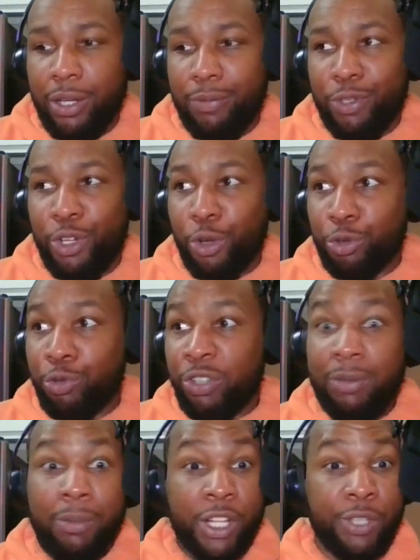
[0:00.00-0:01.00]
you know,
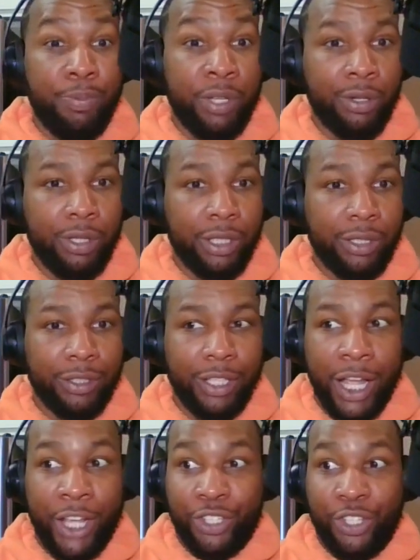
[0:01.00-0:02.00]
3 months building
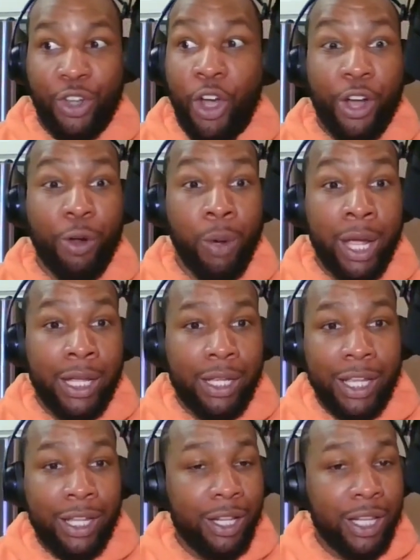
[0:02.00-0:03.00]
has gone away
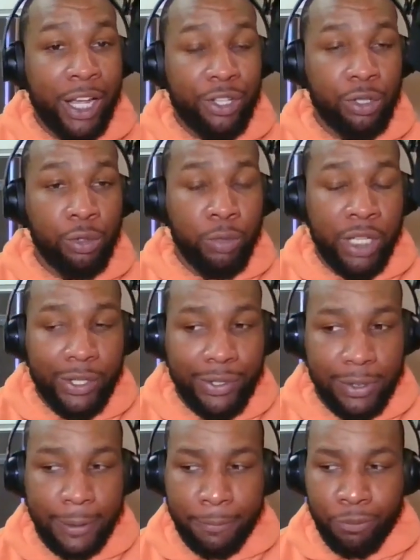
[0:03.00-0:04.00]
in the last 2 weeks.